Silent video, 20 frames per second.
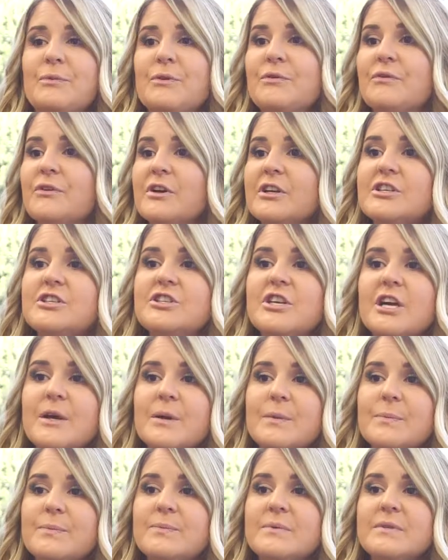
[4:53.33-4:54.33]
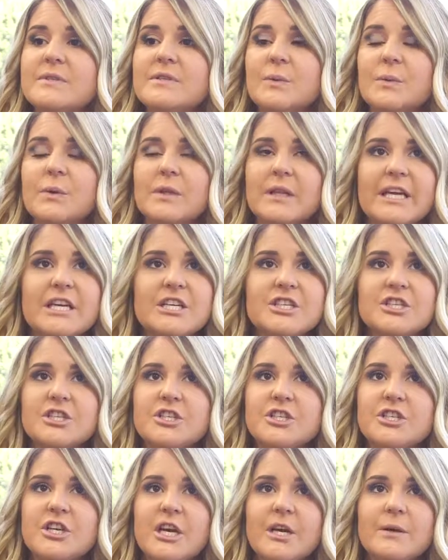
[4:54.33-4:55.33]
the friendships, the
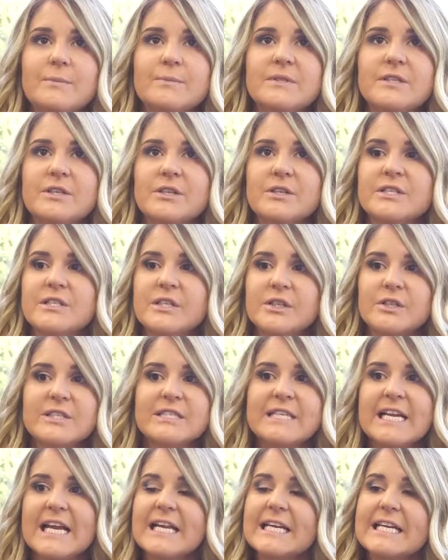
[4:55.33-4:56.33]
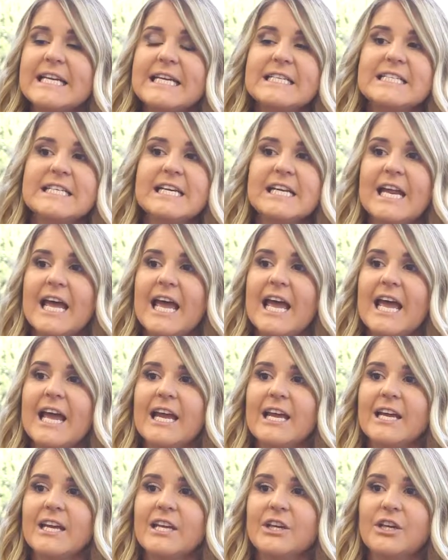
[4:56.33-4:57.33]
relationships, they're still standing
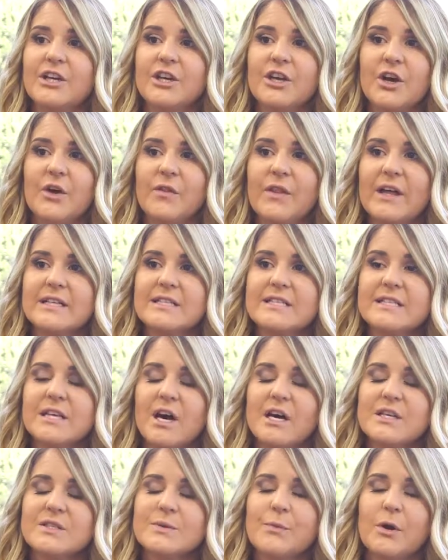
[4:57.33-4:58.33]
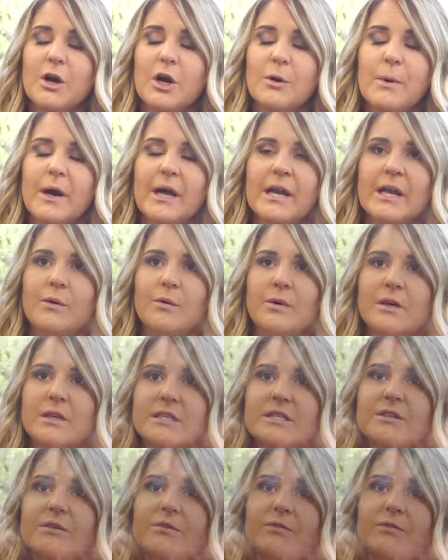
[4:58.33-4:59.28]
today. You know, that's the awesome part about it was the